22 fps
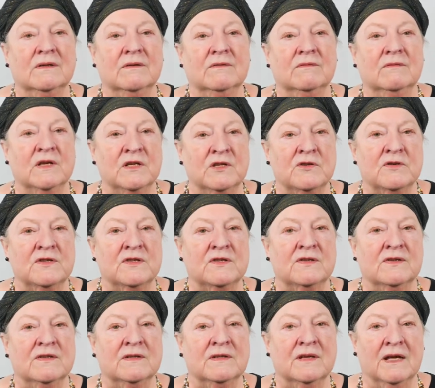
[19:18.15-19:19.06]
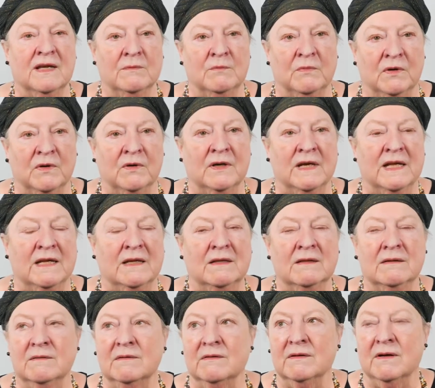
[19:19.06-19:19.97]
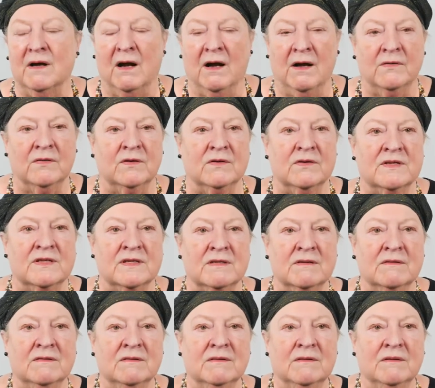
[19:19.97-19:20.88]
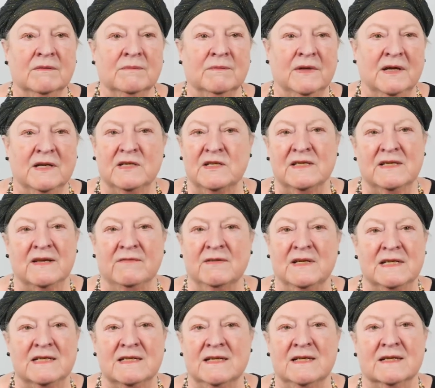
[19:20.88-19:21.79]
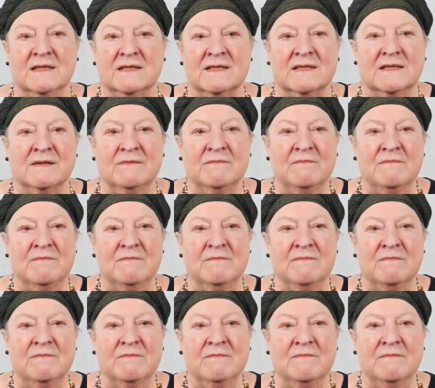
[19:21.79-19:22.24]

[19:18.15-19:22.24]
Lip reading: Richardson and Burney, authors, page 76.